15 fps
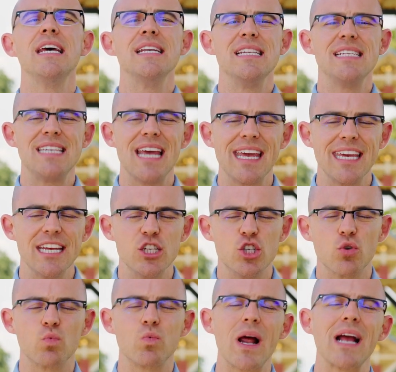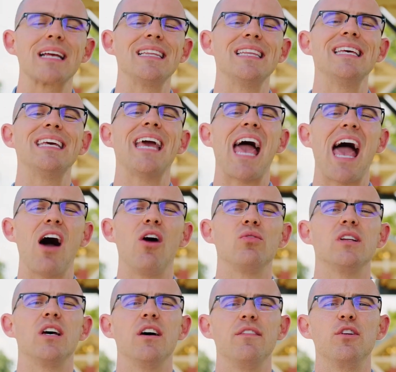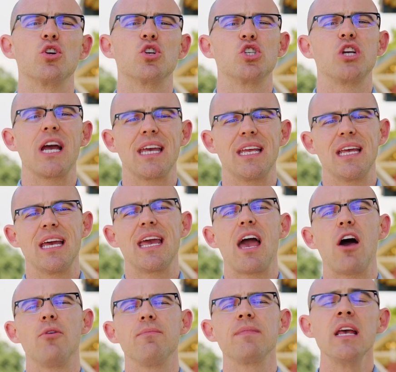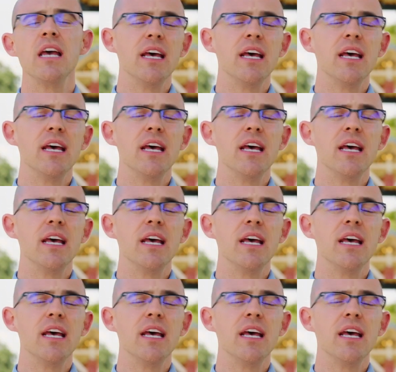to take it directly out of your checking account.